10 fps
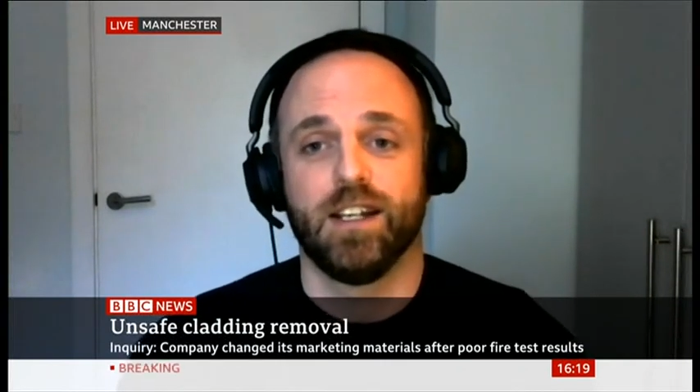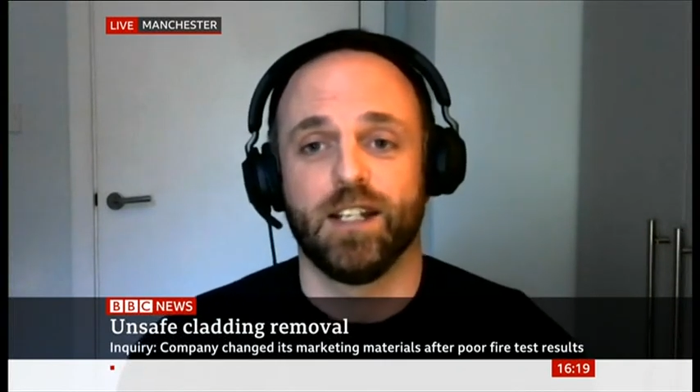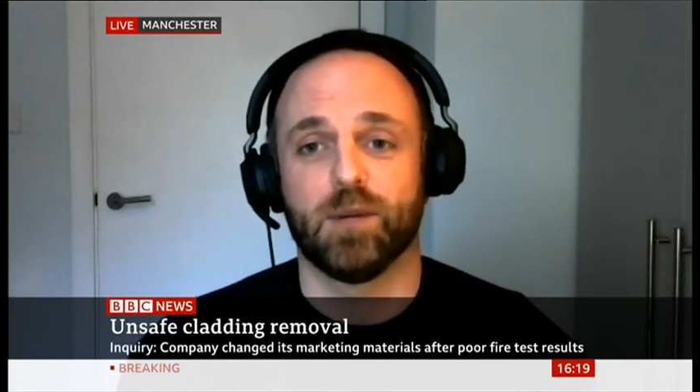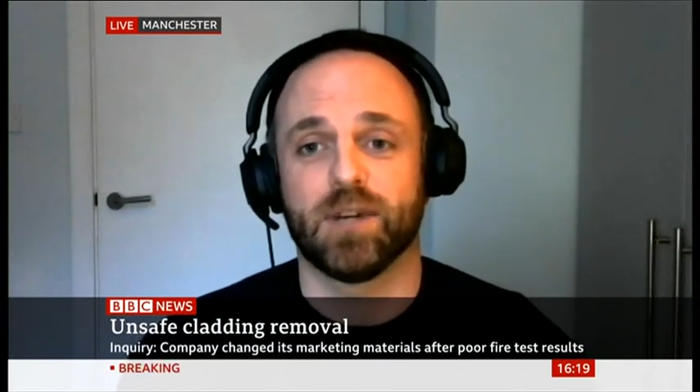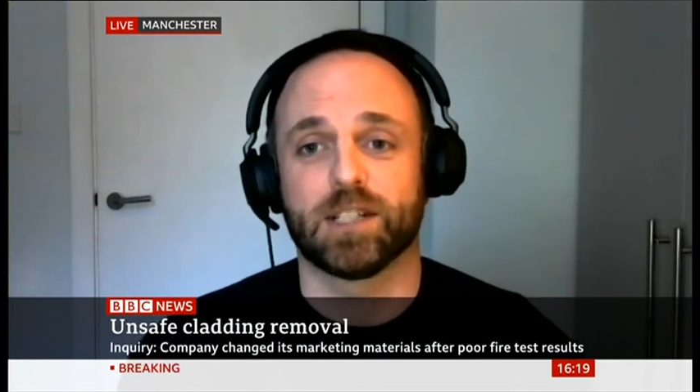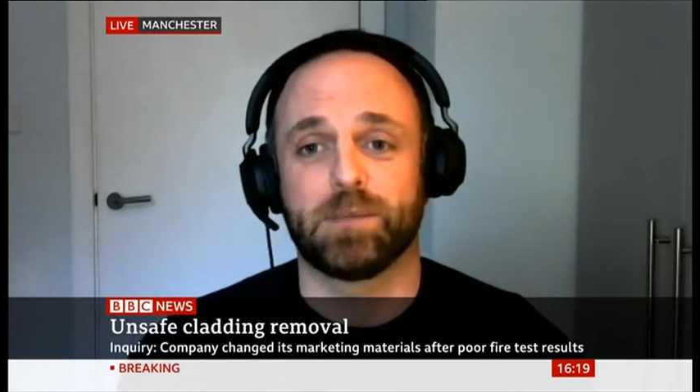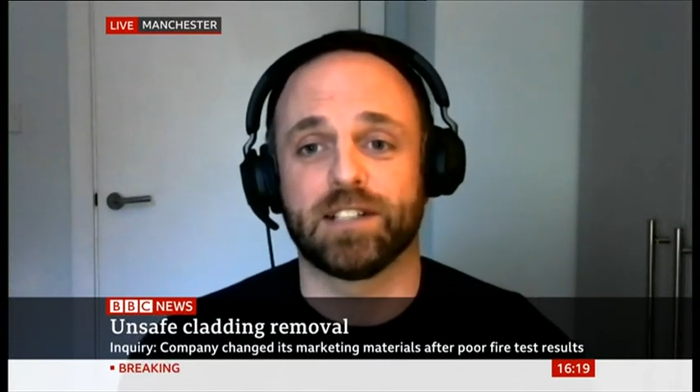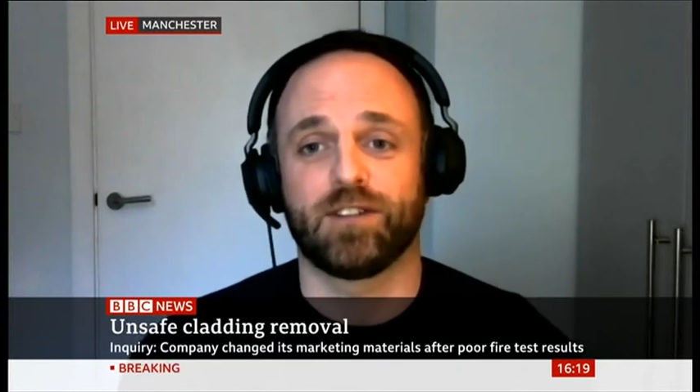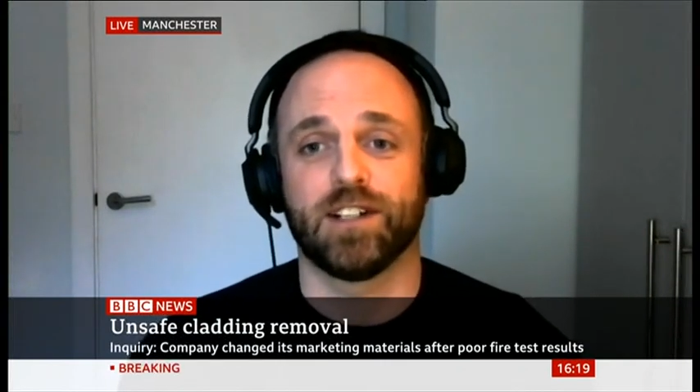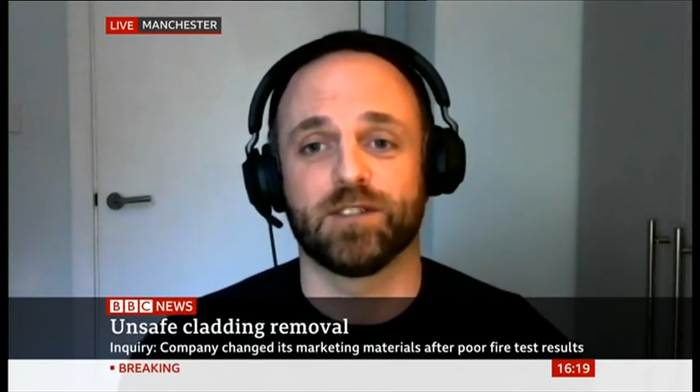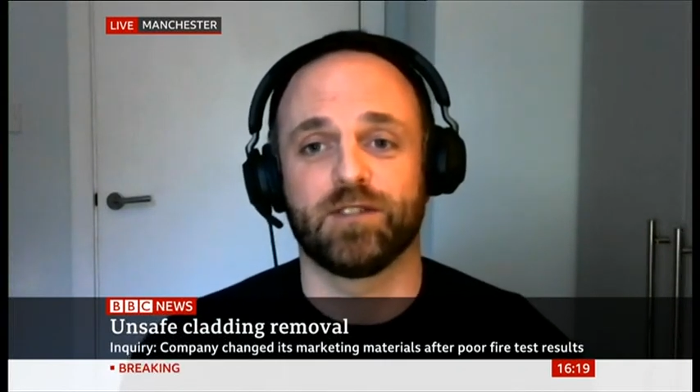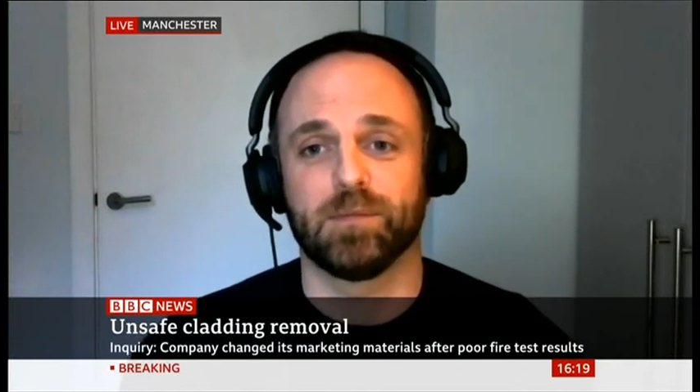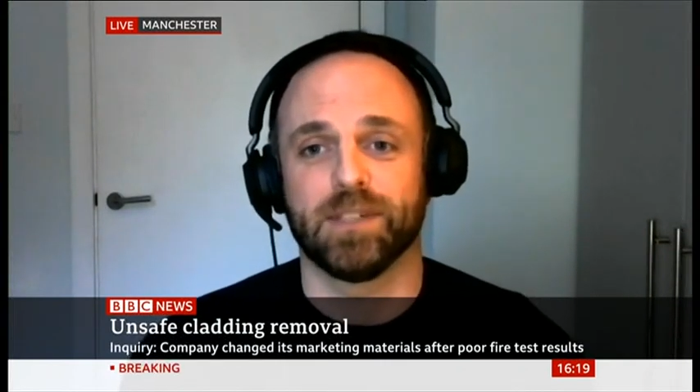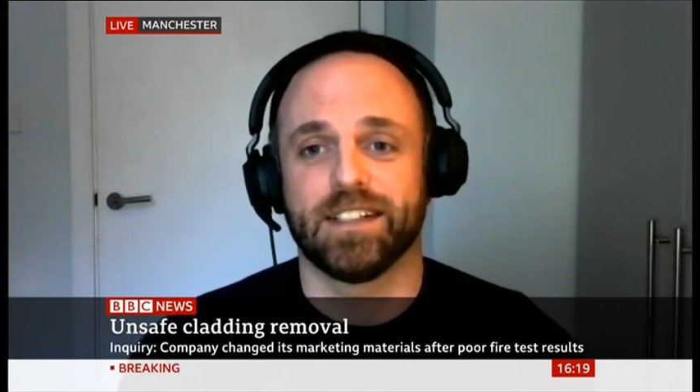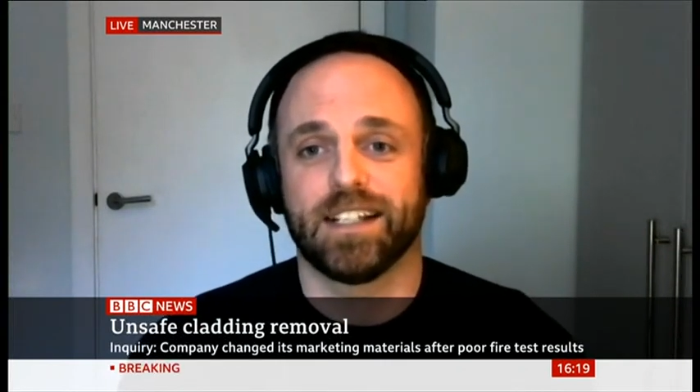when I speak to friends and
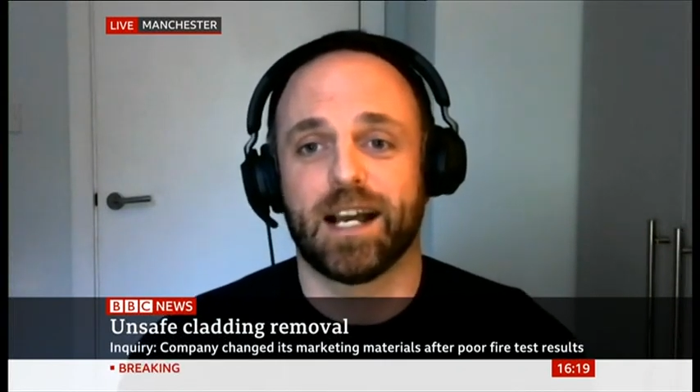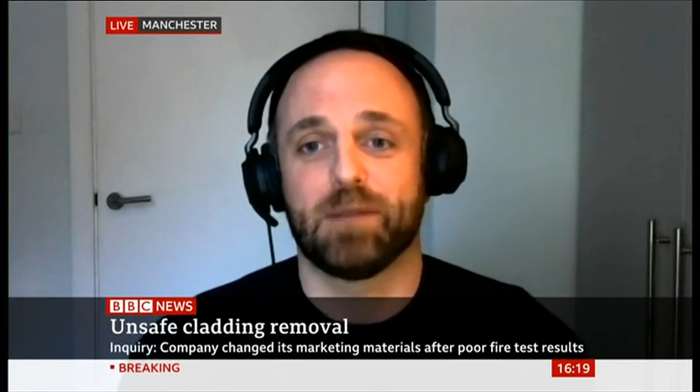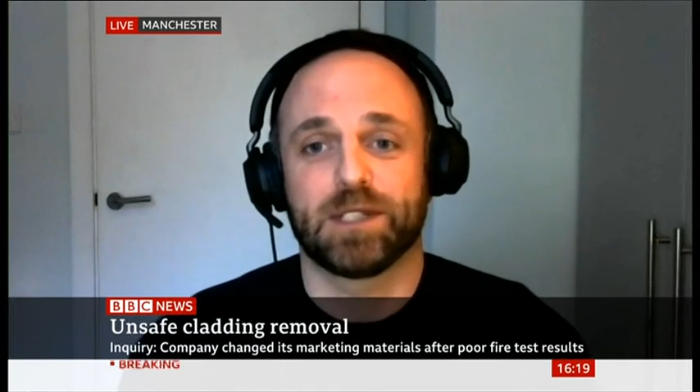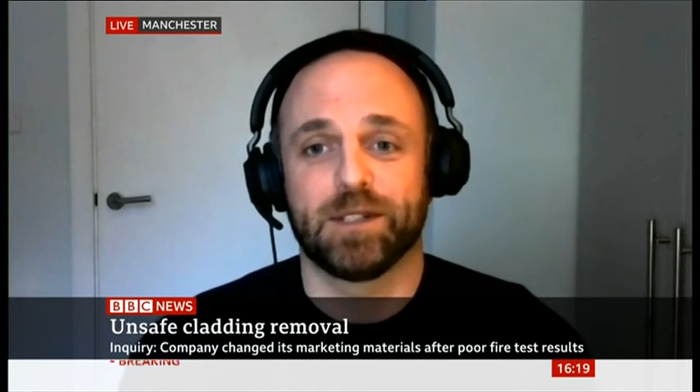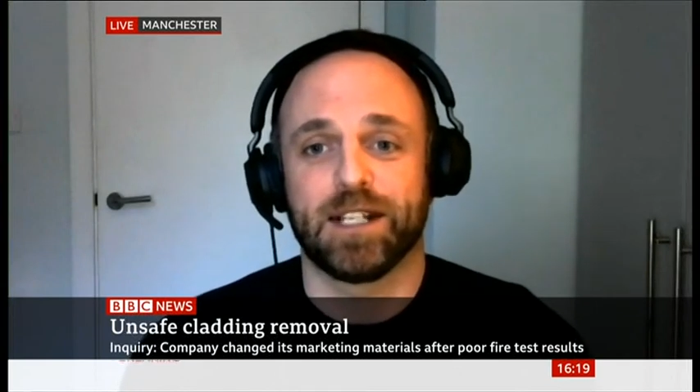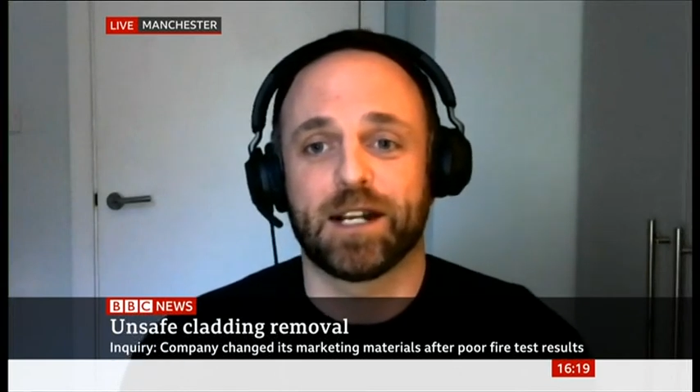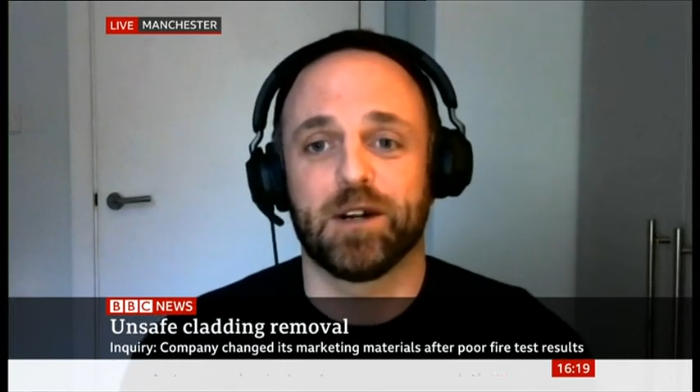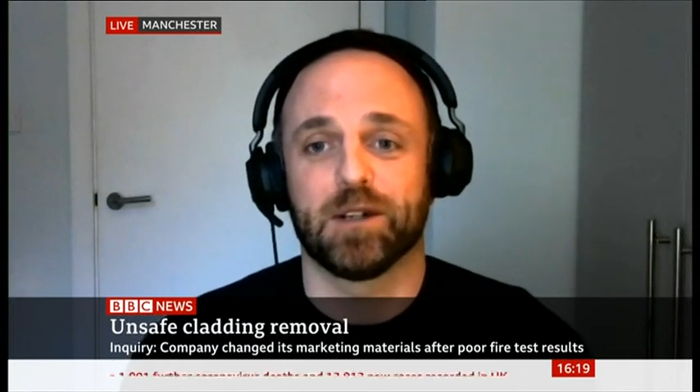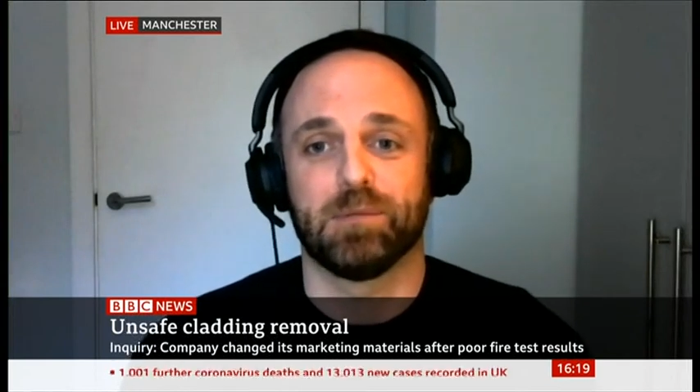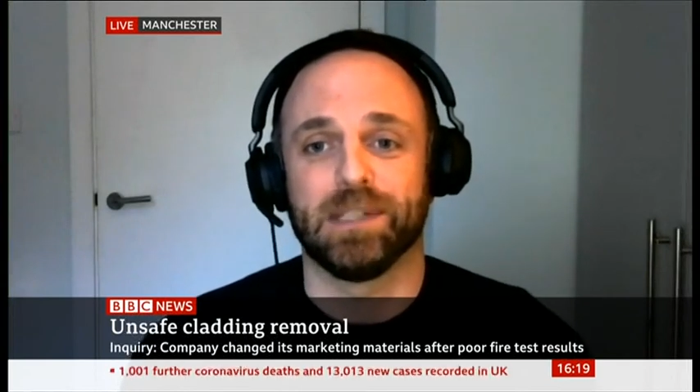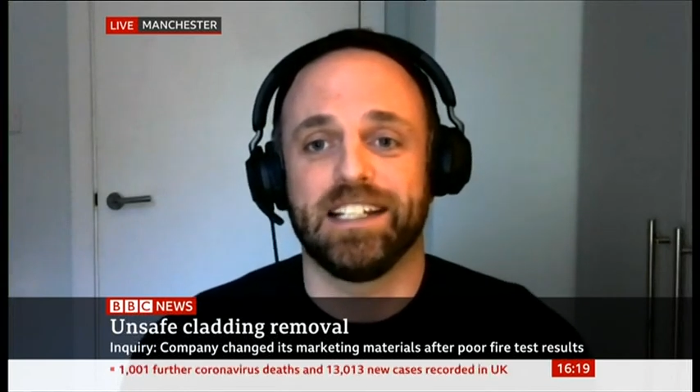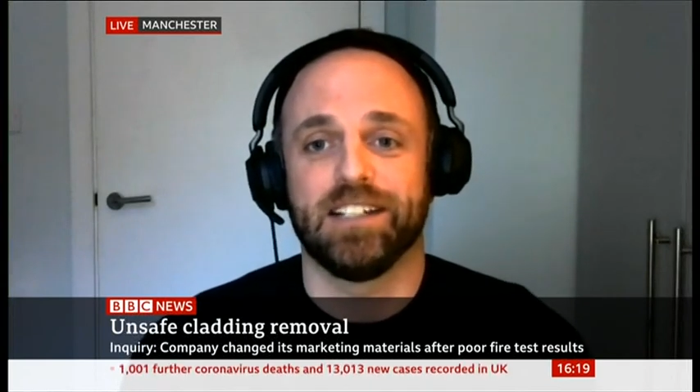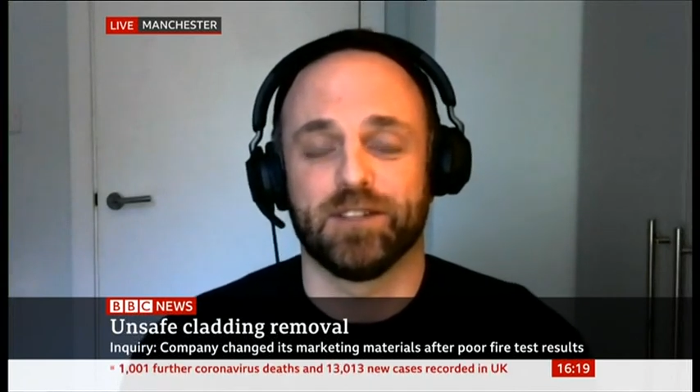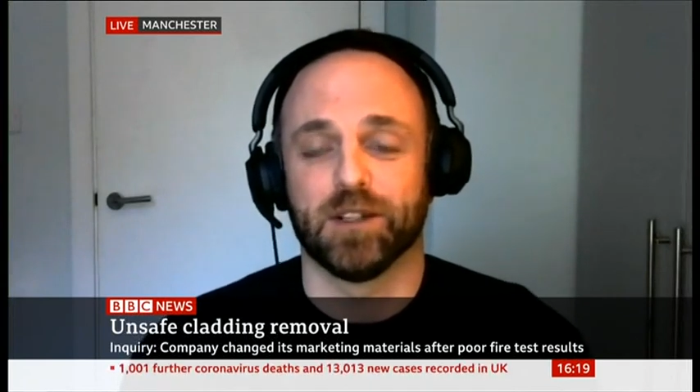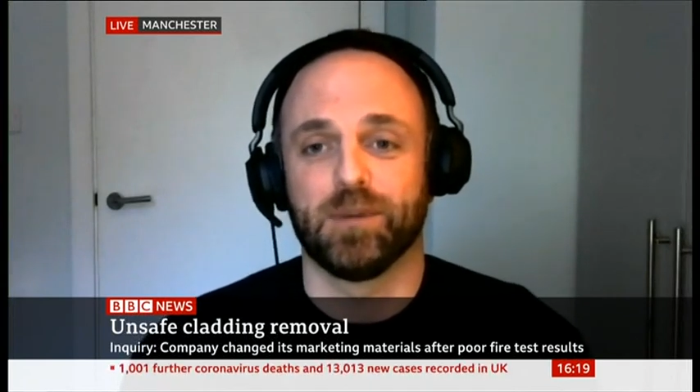family, they absolutely can't
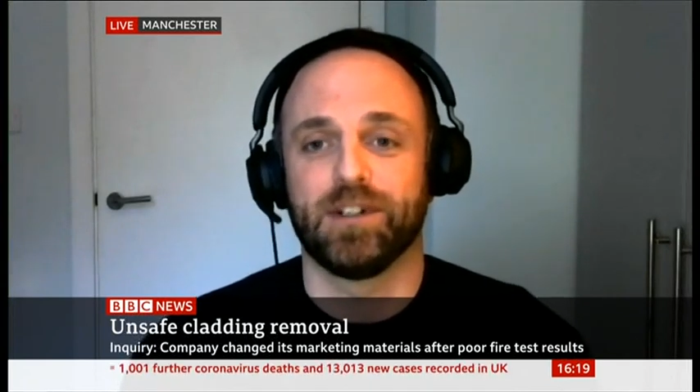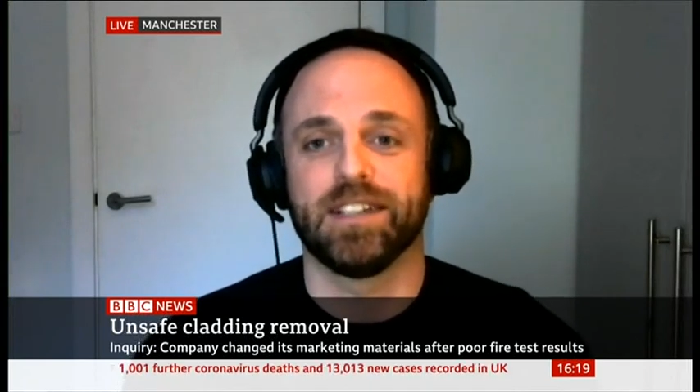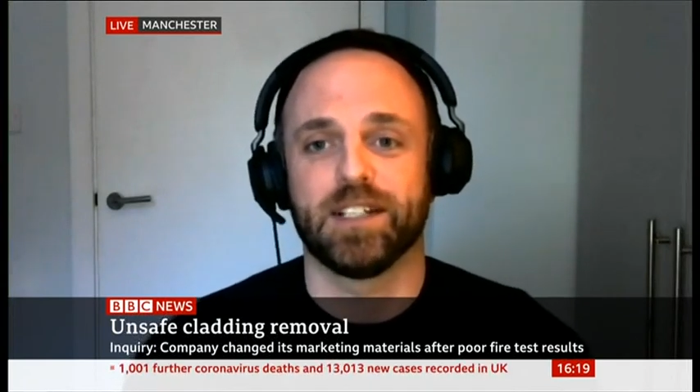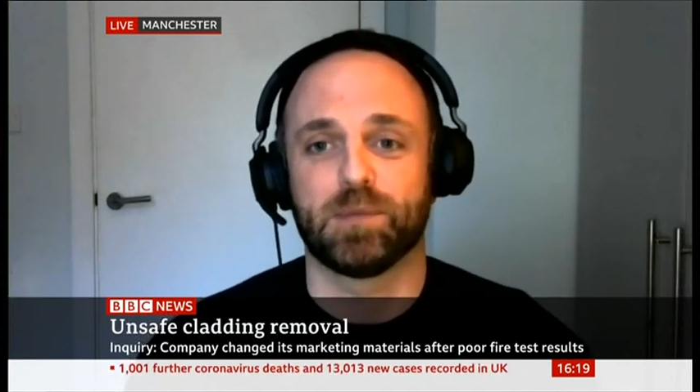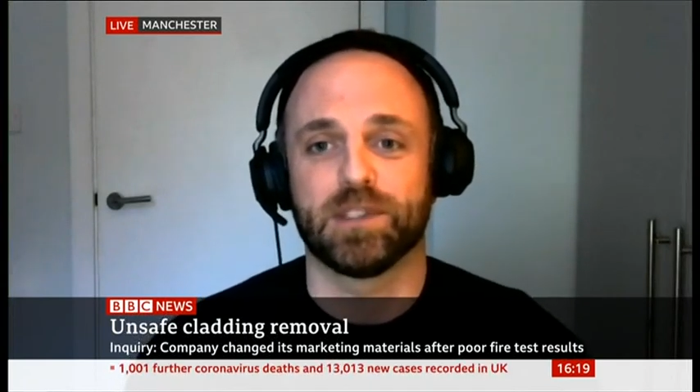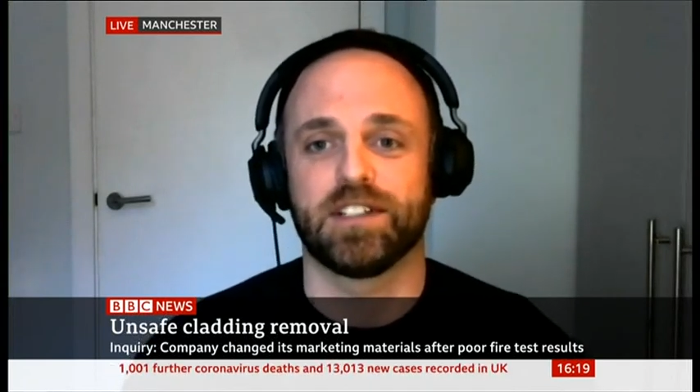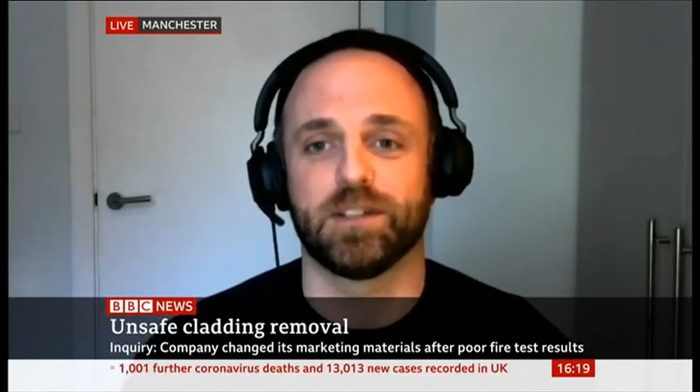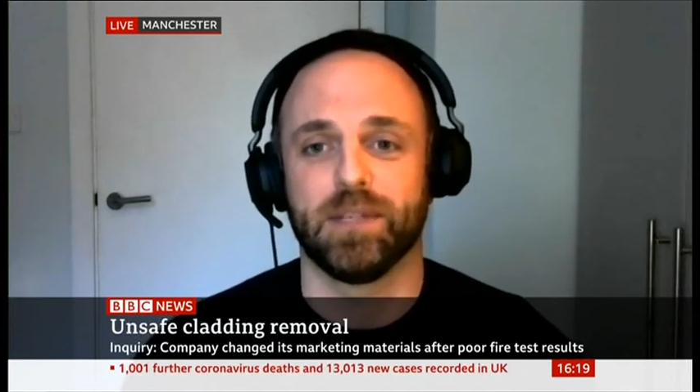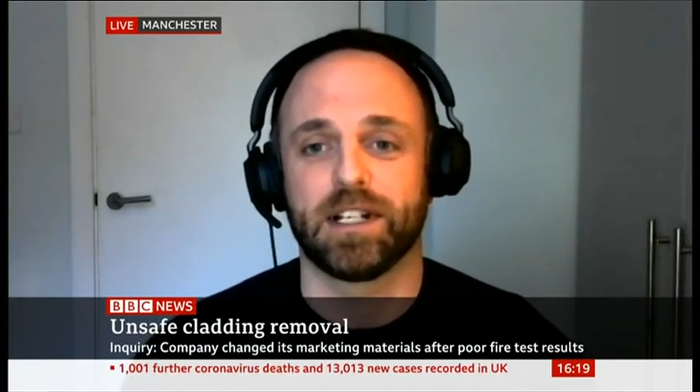believe that we're in this position.